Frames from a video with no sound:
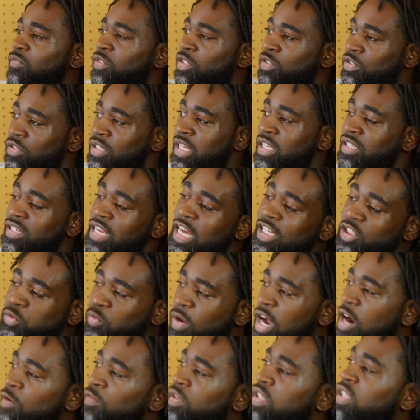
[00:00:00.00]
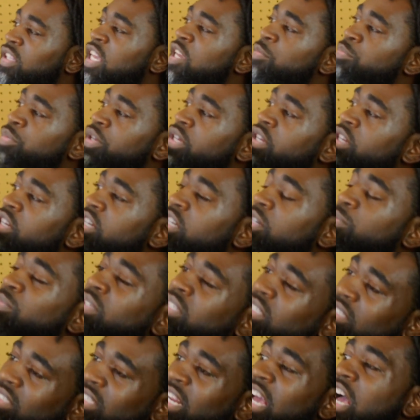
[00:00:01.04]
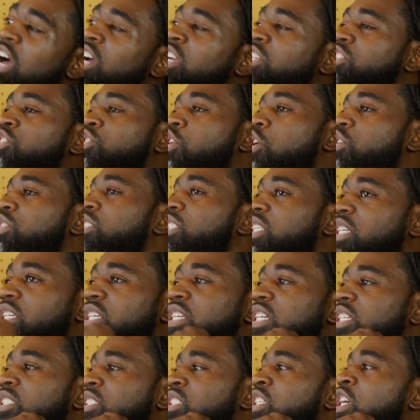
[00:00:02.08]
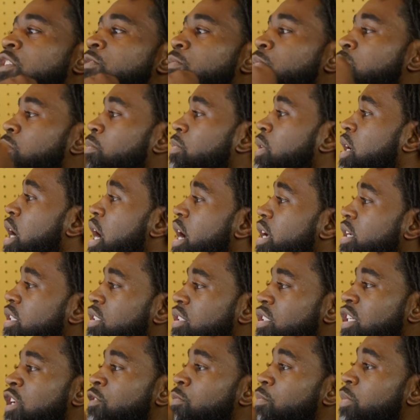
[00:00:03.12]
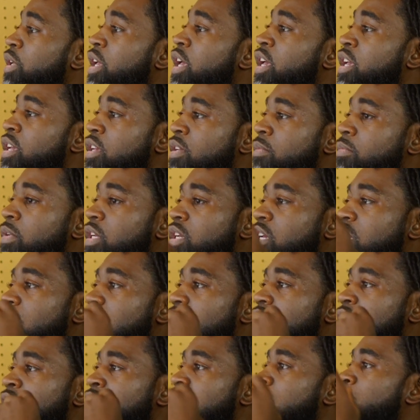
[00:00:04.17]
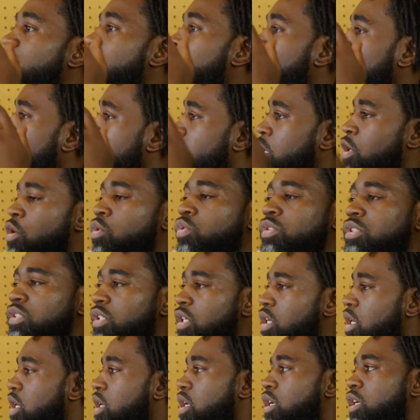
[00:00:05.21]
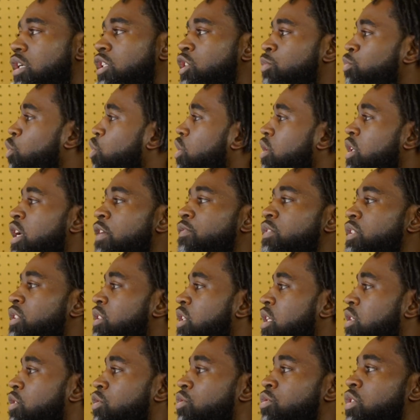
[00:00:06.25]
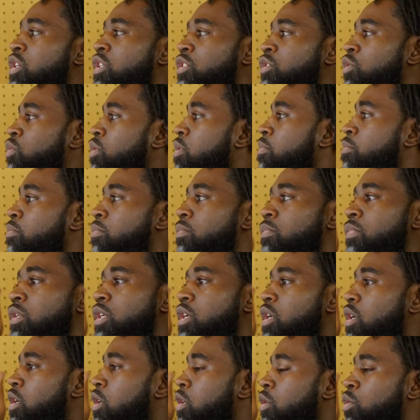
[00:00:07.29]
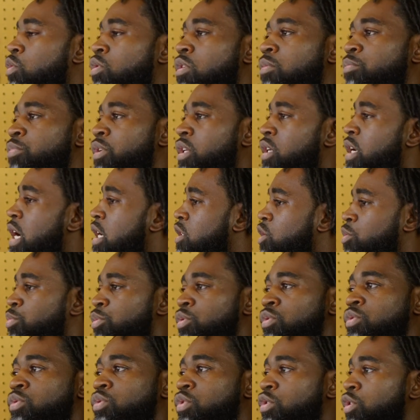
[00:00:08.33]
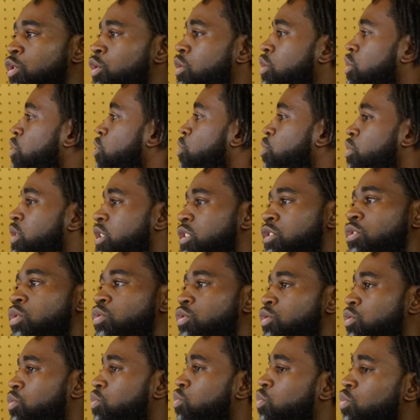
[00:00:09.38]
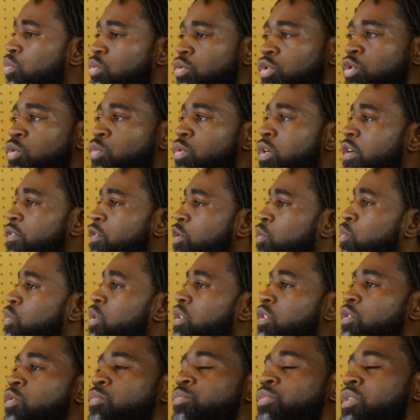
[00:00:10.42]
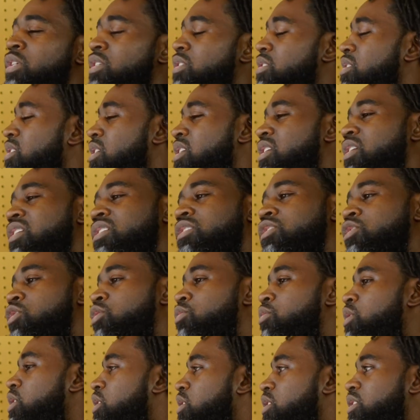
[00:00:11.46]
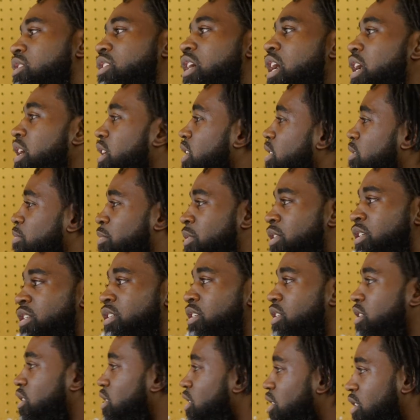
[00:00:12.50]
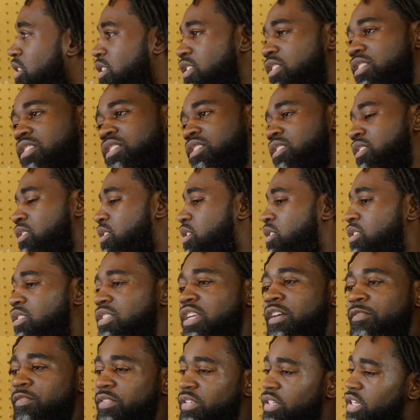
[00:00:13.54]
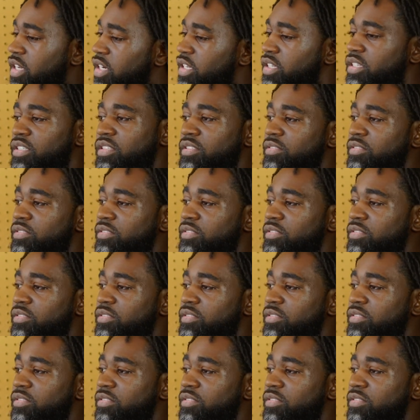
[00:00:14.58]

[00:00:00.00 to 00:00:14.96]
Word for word: that's why I really like being here because now I can talk to the kids and give them some guidance, give them game, and let them know like, yo, it's, it's more to life than selling drugs. You can, Absolutely. you can be an entrepreneur. You can do this, go to school, do whatever you want to do. But the streets is not it, man. Mm-hmm. It's, it's definitely. definitely. not it.